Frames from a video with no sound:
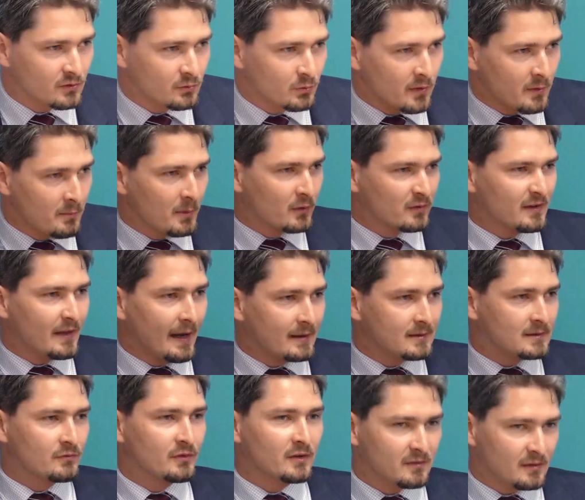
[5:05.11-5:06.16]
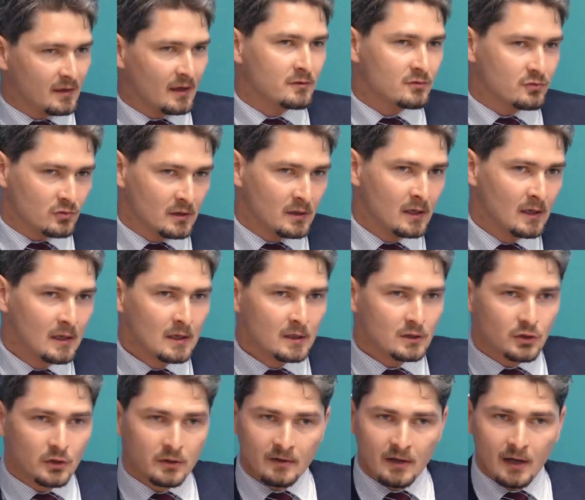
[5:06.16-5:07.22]
were the most activist country
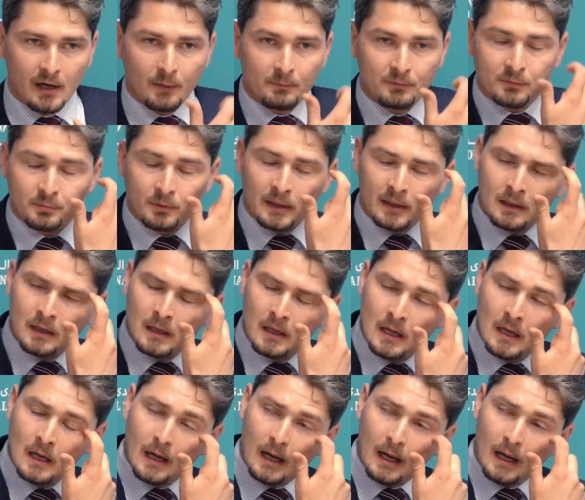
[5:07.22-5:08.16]
during the Arab Spring,